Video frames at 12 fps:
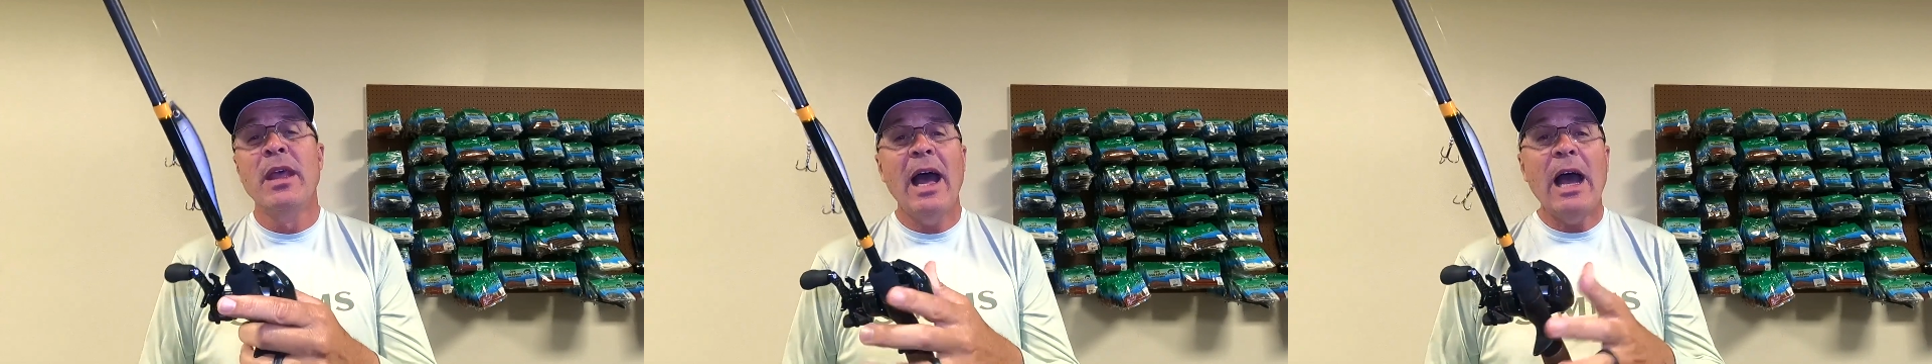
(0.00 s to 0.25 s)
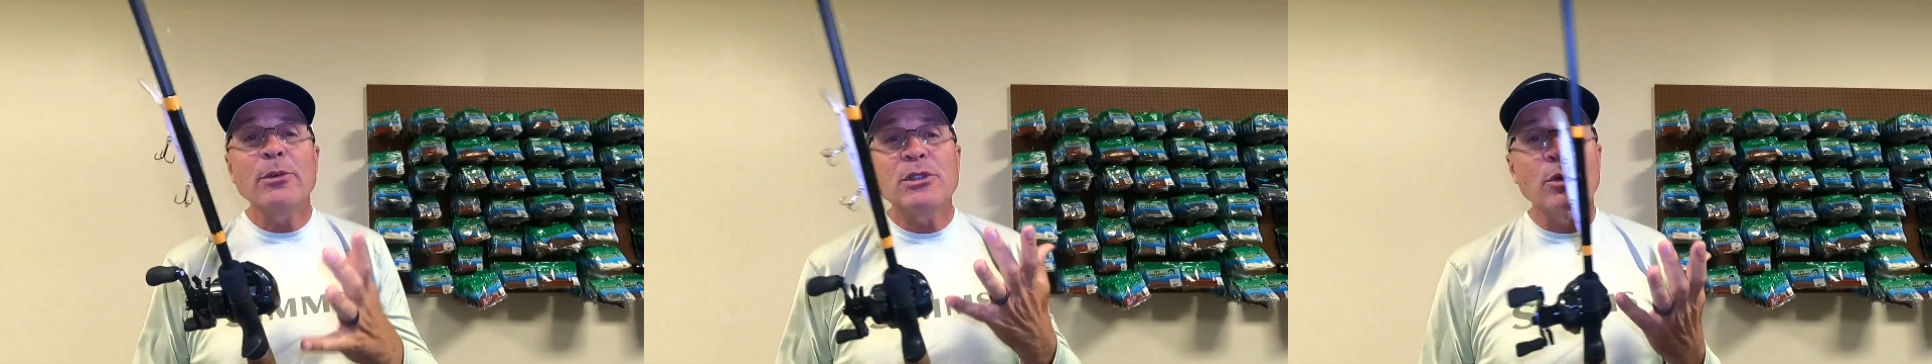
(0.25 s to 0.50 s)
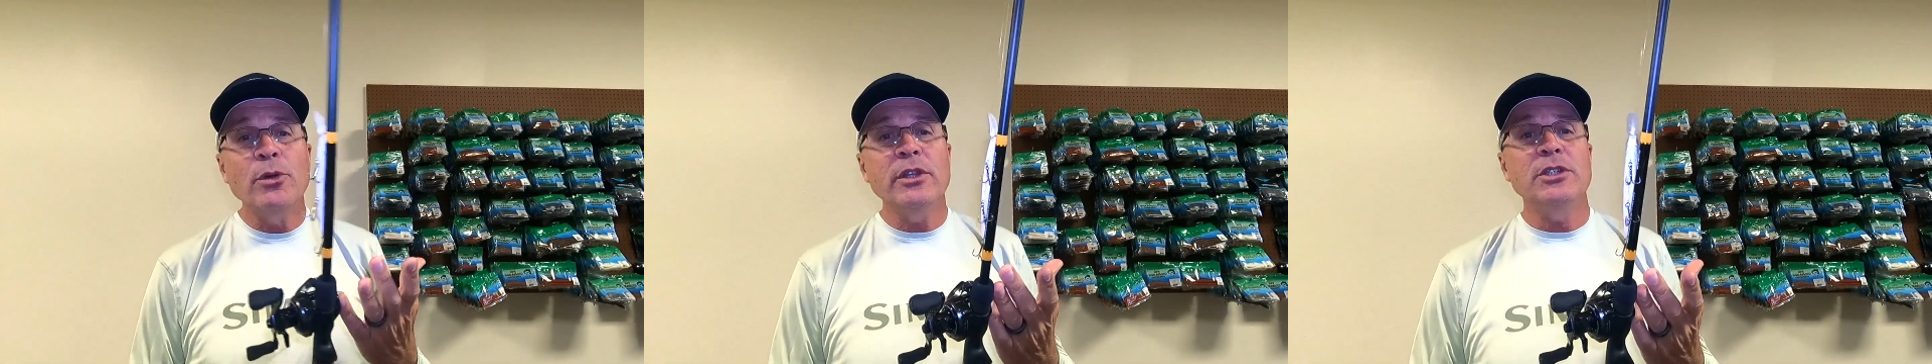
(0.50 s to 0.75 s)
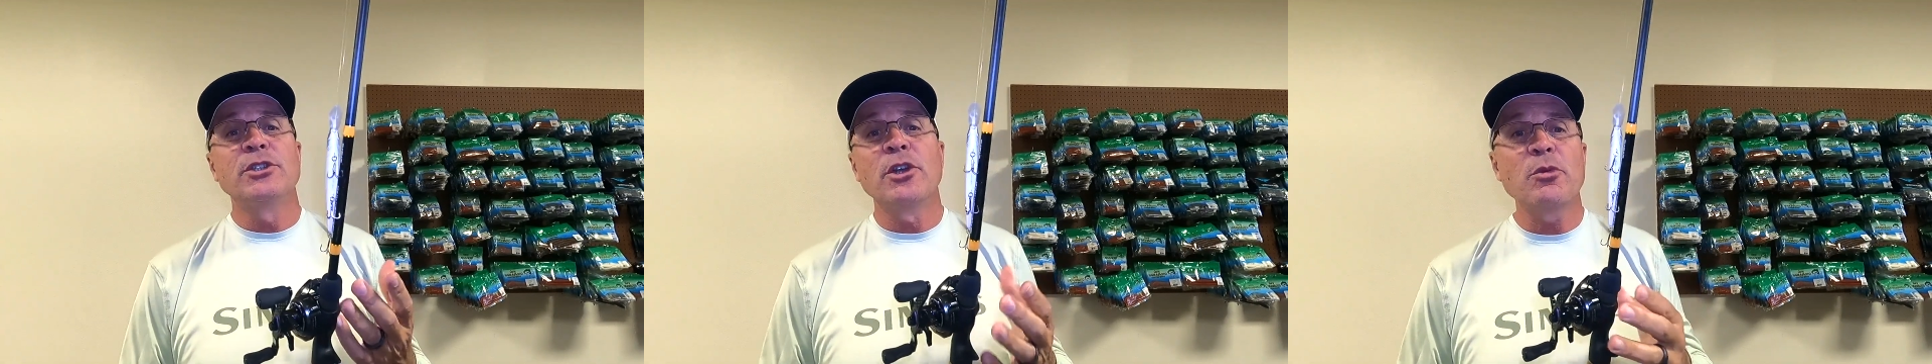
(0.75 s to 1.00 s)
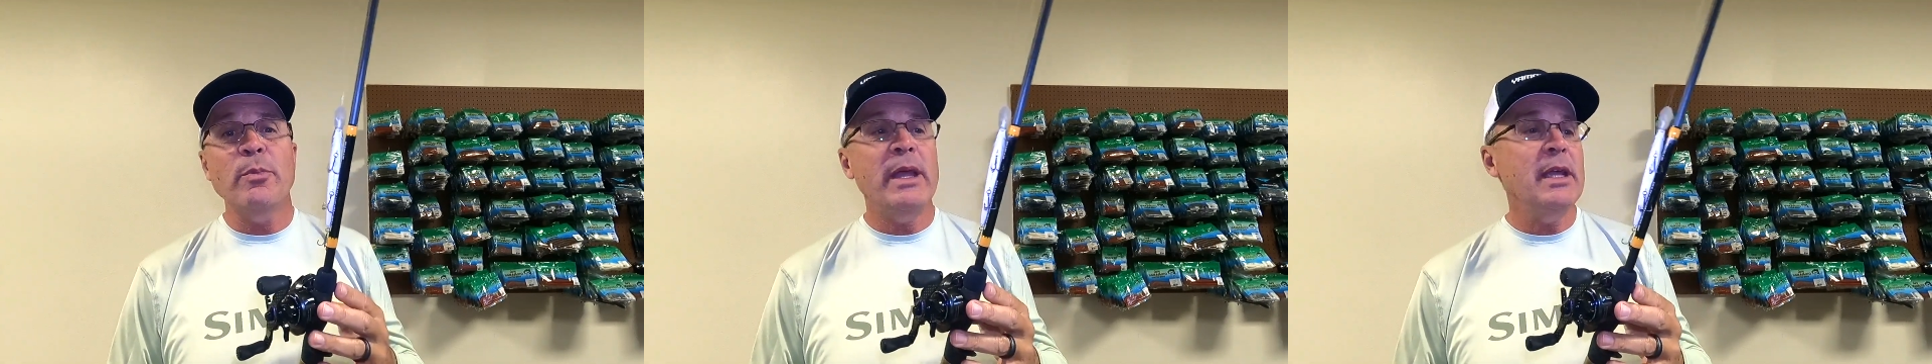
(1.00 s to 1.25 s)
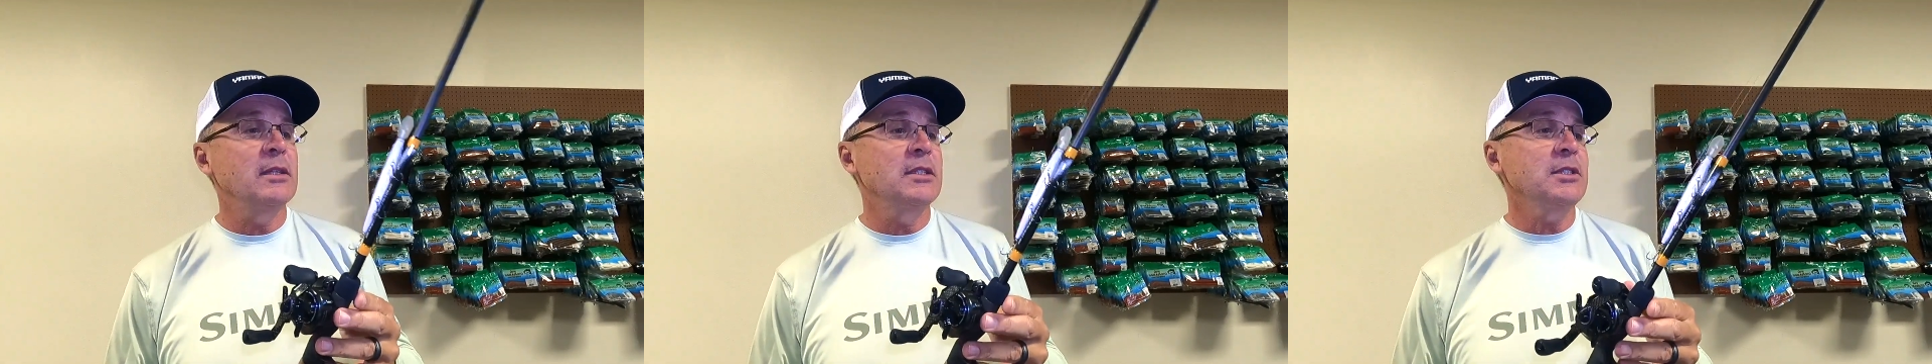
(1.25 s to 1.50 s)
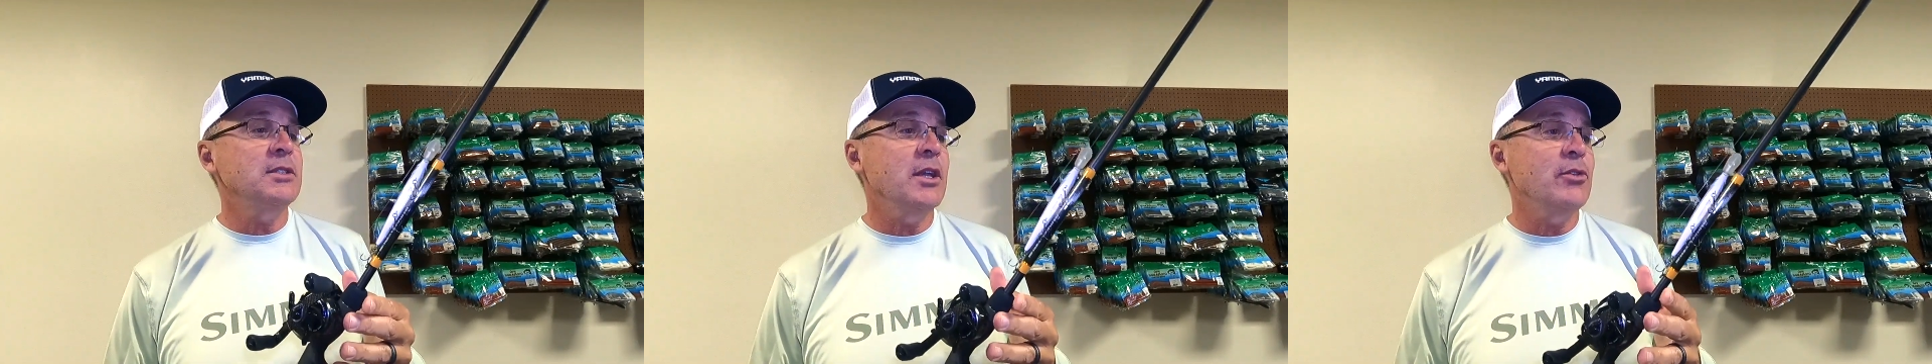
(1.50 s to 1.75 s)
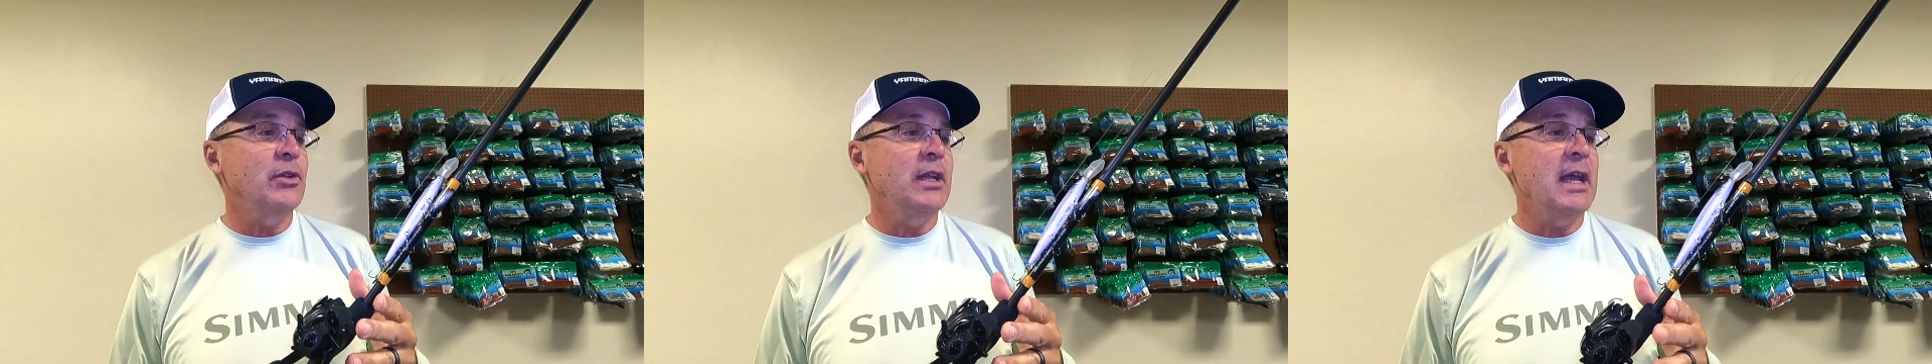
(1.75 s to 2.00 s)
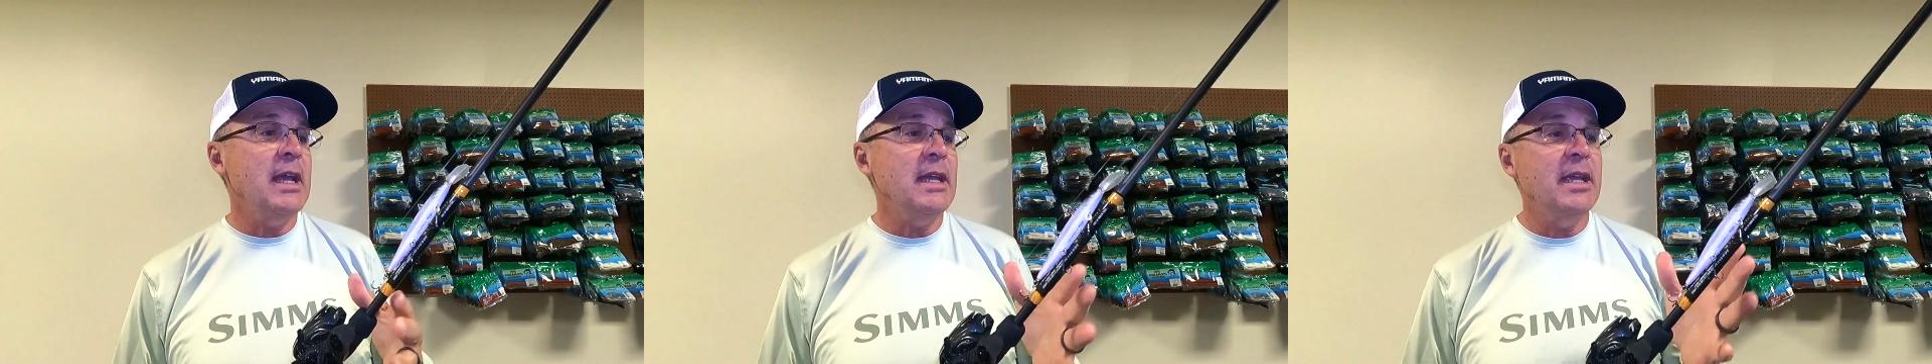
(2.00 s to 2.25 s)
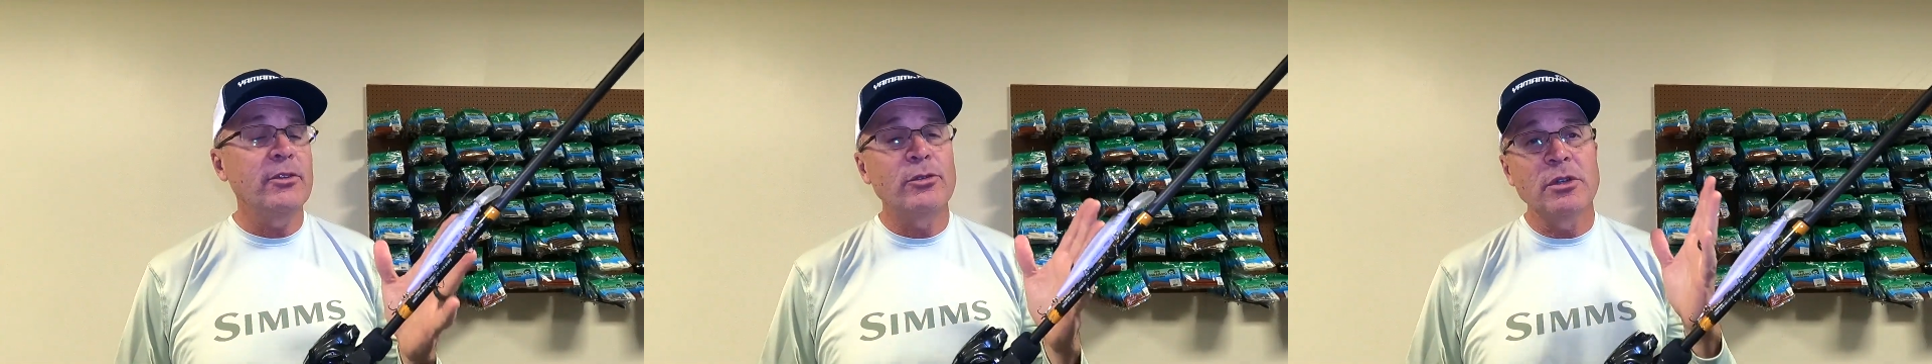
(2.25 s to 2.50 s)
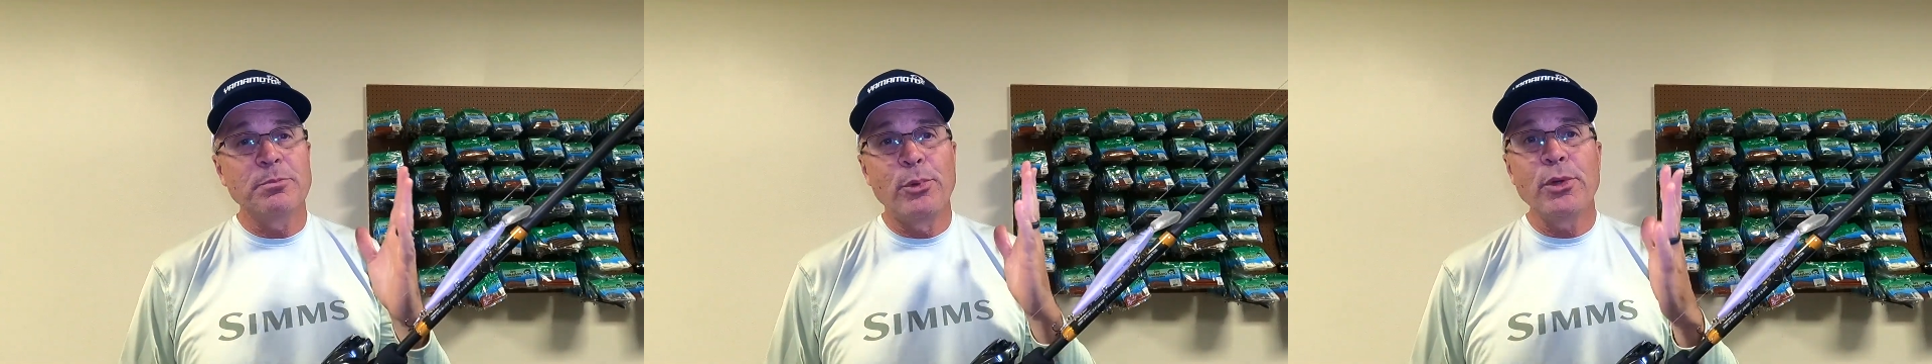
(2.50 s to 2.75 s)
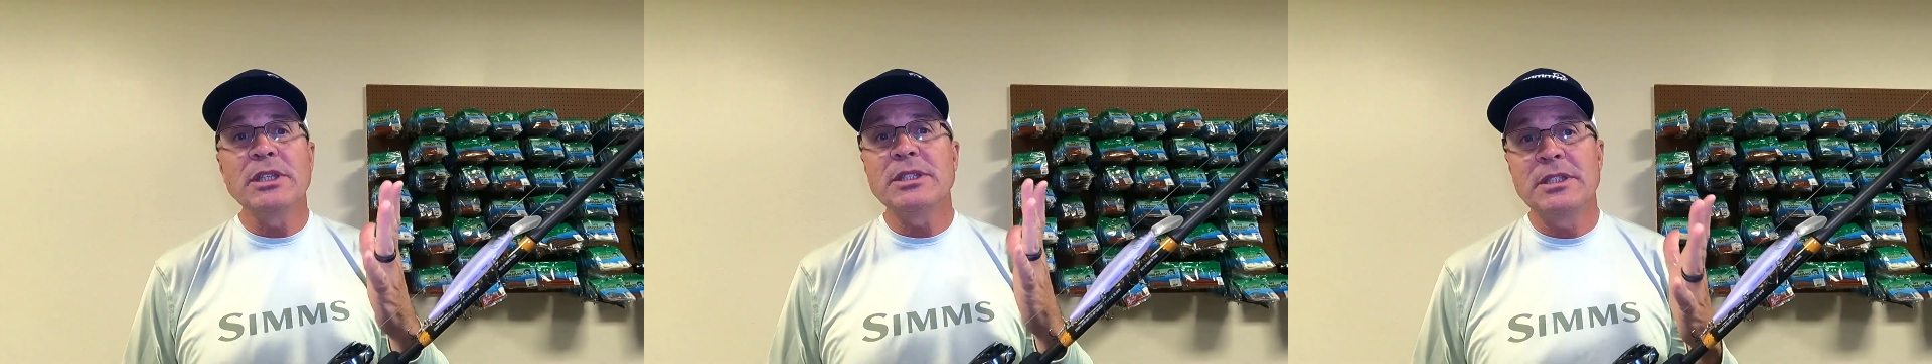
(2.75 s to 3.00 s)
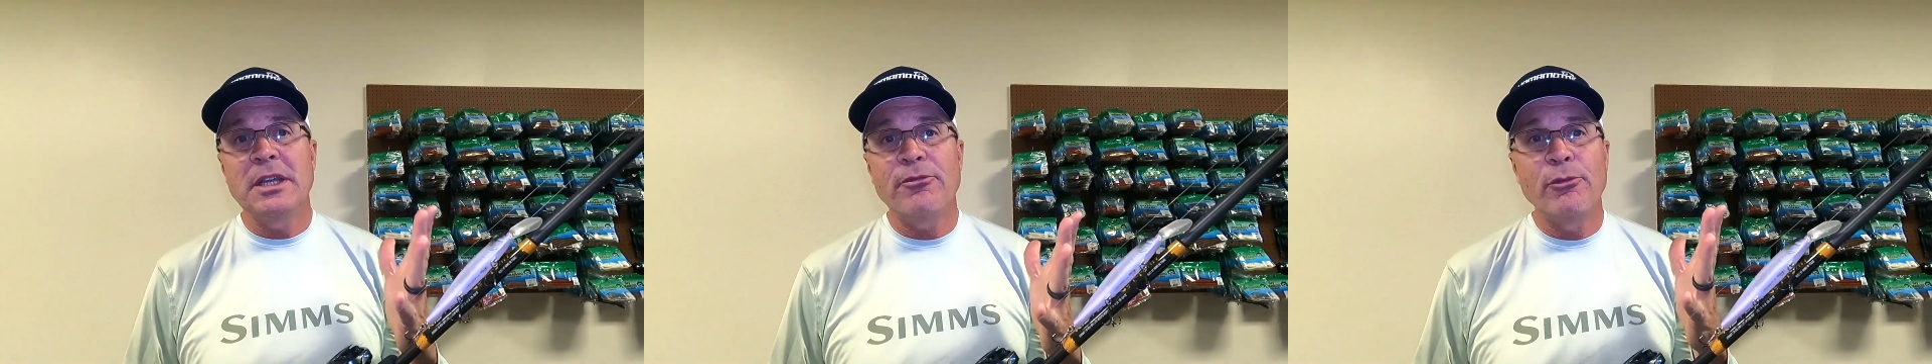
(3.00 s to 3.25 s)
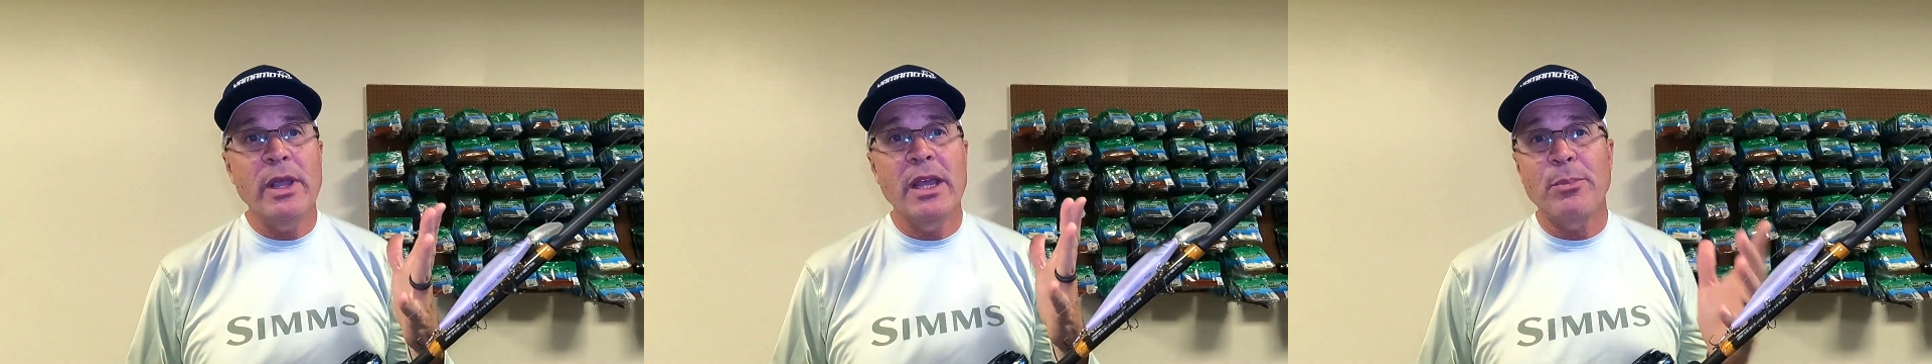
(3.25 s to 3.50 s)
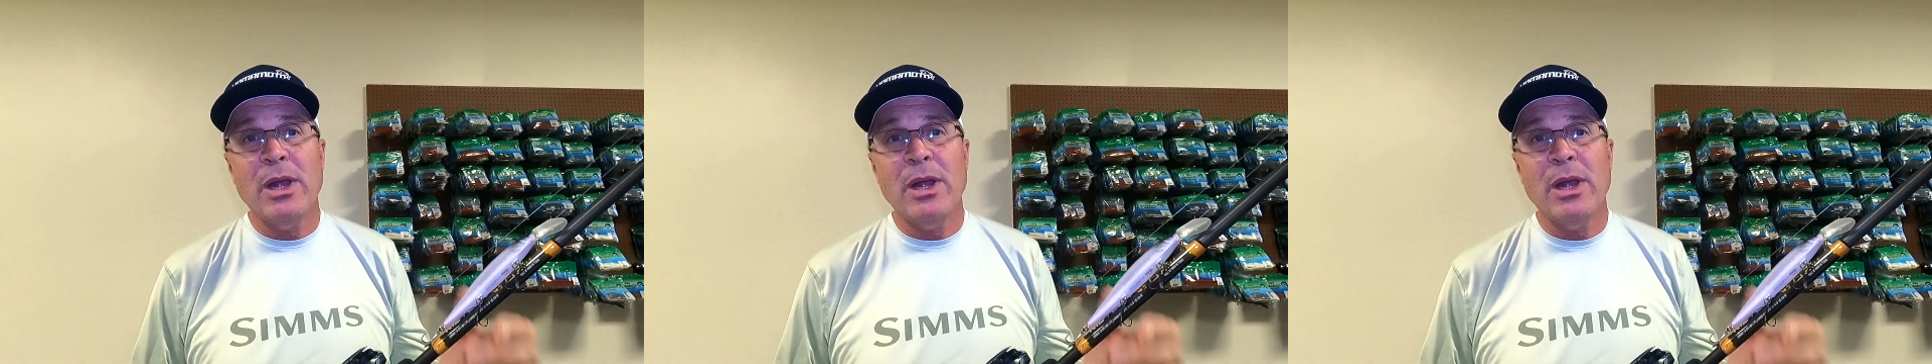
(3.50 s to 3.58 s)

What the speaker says: I was throwing this jerk bait just the other day into a pretty stiff wind,